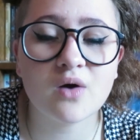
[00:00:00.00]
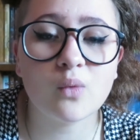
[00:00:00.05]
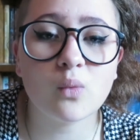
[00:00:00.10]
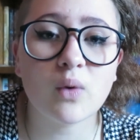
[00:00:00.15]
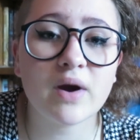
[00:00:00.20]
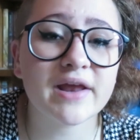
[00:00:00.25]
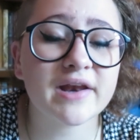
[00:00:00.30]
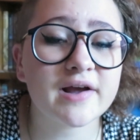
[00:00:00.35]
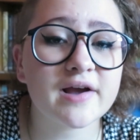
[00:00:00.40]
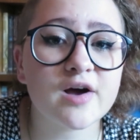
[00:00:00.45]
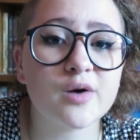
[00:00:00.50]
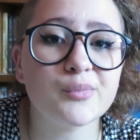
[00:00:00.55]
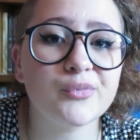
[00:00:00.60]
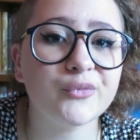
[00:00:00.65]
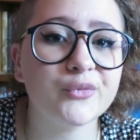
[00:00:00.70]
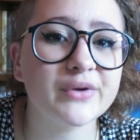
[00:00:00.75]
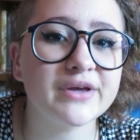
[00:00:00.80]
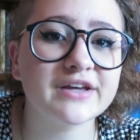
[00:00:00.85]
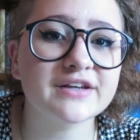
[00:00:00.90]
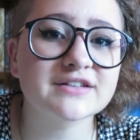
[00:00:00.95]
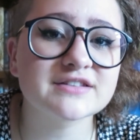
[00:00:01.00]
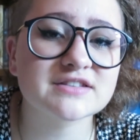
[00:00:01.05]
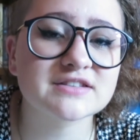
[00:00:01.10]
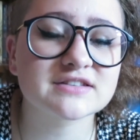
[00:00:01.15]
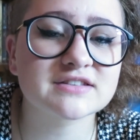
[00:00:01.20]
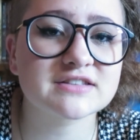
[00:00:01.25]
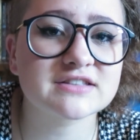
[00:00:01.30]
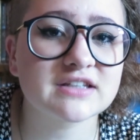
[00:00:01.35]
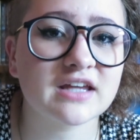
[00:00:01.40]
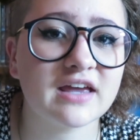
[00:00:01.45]
wait a couple weeks,
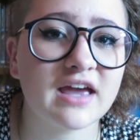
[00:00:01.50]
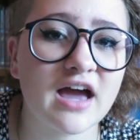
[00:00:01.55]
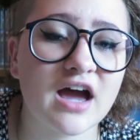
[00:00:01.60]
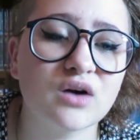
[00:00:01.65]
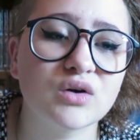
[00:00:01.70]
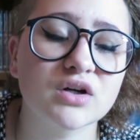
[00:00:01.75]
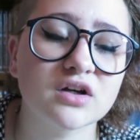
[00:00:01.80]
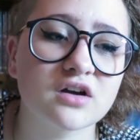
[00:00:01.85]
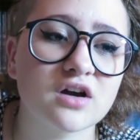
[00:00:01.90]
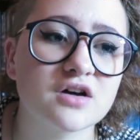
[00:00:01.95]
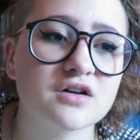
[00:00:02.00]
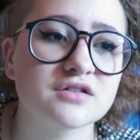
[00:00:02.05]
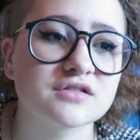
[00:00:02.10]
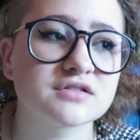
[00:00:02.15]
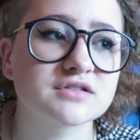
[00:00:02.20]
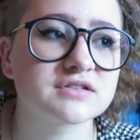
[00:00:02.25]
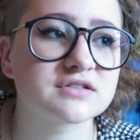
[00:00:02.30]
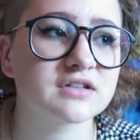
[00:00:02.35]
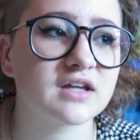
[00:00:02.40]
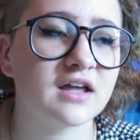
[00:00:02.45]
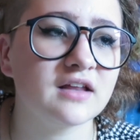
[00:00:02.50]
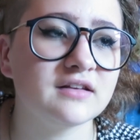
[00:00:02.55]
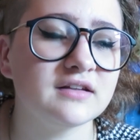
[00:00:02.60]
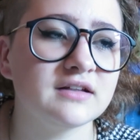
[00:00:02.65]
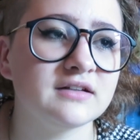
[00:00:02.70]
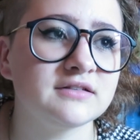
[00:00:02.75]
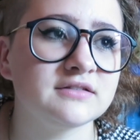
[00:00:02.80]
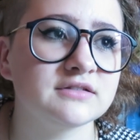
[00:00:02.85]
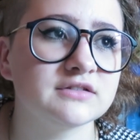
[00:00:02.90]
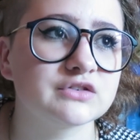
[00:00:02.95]
see how it goes, and
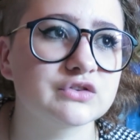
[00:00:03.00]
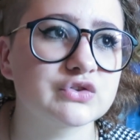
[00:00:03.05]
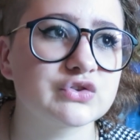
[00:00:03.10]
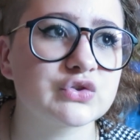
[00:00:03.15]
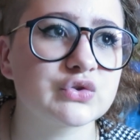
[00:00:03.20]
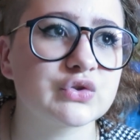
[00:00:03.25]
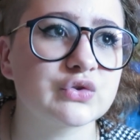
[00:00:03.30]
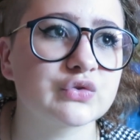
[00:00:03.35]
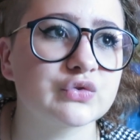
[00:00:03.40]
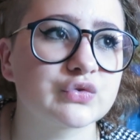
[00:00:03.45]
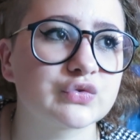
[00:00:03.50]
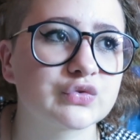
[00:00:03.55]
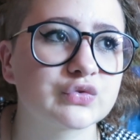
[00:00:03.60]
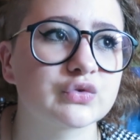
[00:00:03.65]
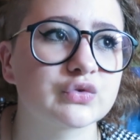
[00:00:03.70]
then sort of